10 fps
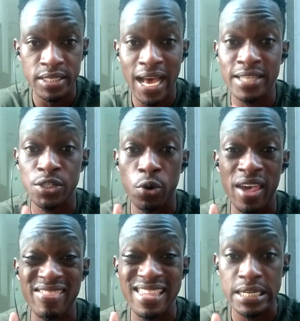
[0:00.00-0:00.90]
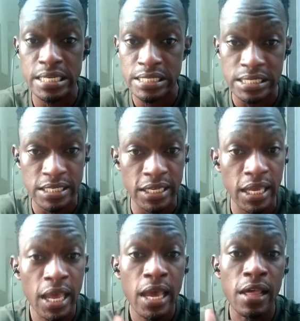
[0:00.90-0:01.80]
has no ethnicity.
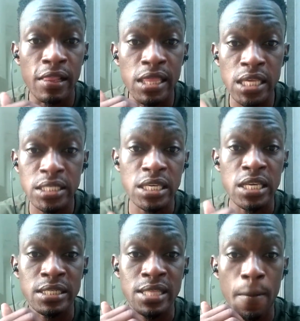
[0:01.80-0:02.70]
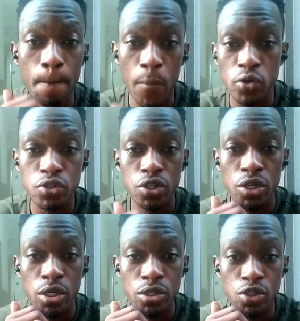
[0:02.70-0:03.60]
This is the most
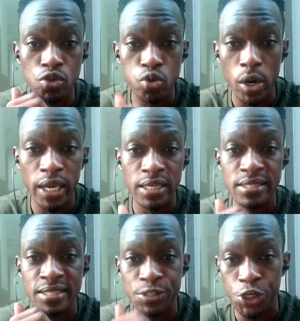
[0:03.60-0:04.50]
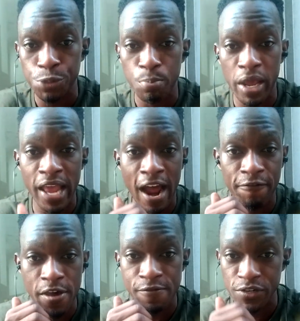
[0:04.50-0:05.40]
strongest statement I've
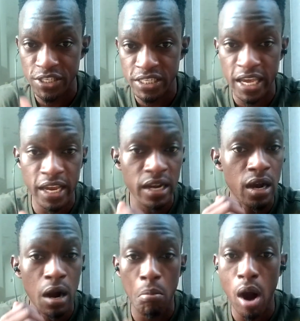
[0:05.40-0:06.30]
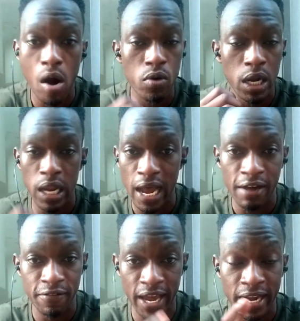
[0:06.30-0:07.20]
ever said about
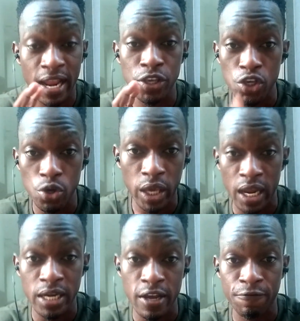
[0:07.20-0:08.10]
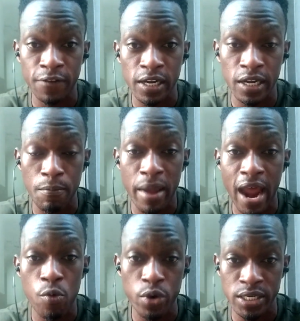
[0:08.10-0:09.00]
love, and you can definitely
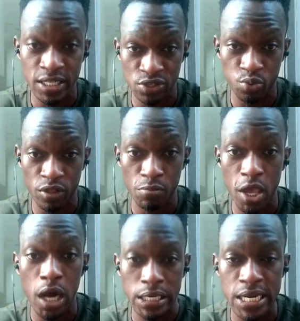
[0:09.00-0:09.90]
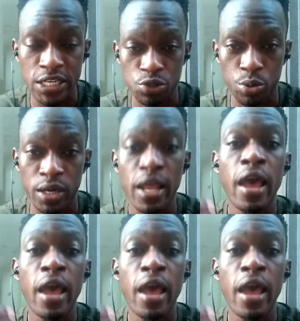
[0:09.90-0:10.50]
bear witness with me on this one,